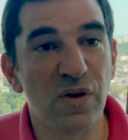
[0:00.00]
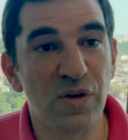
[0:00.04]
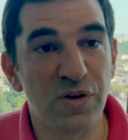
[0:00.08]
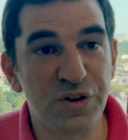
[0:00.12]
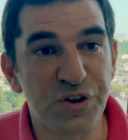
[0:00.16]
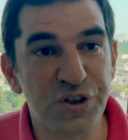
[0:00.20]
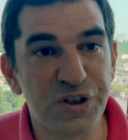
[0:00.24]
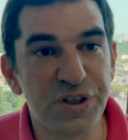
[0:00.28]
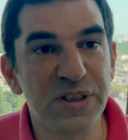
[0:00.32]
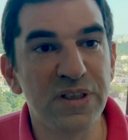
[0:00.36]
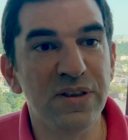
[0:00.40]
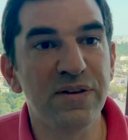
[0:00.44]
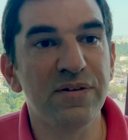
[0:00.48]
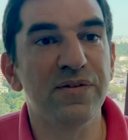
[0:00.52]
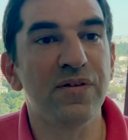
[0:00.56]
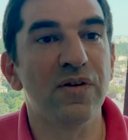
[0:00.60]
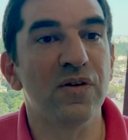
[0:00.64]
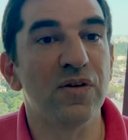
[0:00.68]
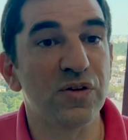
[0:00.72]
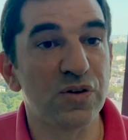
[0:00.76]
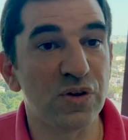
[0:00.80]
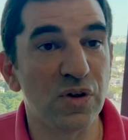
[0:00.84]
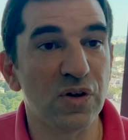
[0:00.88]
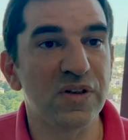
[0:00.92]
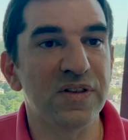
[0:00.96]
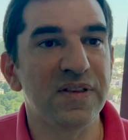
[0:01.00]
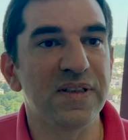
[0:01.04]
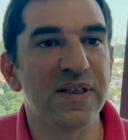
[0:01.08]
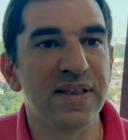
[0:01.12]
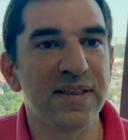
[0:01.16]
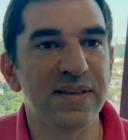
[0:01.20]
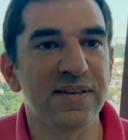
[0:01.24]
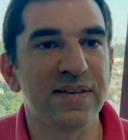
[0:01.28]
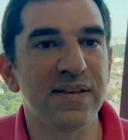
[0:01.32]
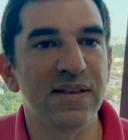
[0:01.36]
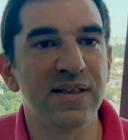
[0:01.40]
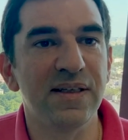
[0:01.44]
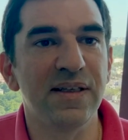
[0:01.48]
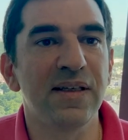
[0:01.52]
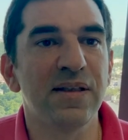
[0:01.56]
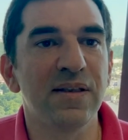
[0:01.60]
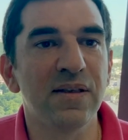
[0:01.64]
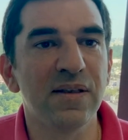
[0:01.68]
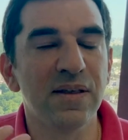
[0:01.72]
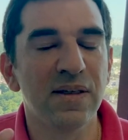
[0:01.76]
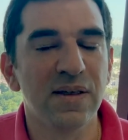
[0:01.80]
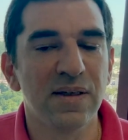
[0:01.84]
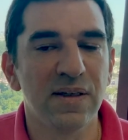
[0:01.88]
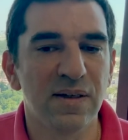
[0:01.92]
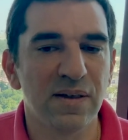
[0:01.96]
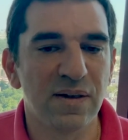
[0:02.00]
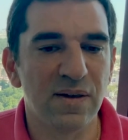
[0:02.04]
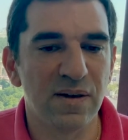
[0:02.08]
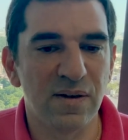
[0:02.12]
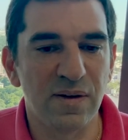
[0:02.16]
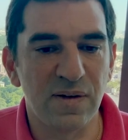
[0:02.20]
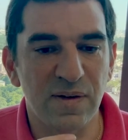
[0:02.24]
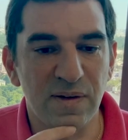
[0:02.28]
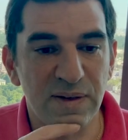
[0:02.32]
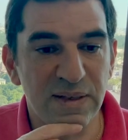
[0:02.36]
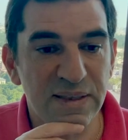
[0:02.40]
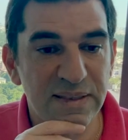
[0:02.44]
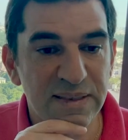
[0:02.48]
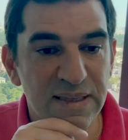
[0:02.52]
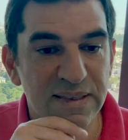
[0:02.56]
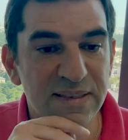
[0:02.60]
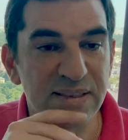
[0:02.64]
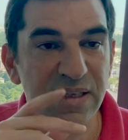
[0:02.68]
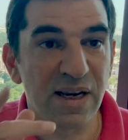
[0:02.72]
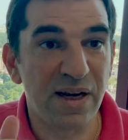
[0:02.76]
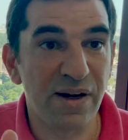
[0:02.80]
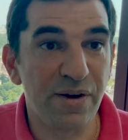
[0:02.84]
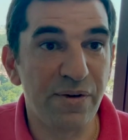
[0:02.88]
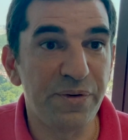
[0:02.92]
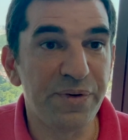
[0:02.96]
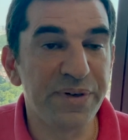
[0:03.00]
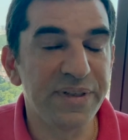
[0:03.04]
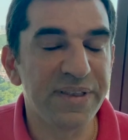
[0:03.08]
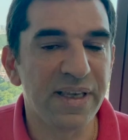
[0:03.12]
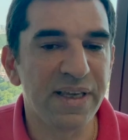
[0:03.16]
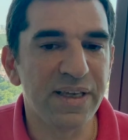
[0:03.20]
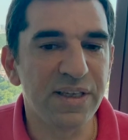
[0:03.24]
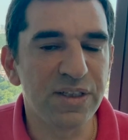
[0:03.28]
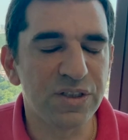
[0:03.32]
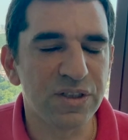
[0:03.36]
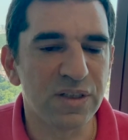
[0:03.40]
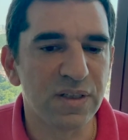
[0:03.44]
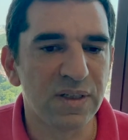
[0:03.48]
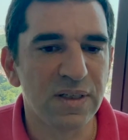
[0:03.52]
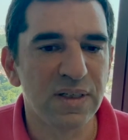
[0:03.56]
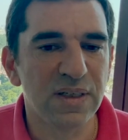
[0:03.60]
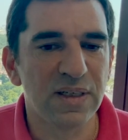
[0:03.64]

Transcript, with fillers: achieve success in, uh, in that heritage.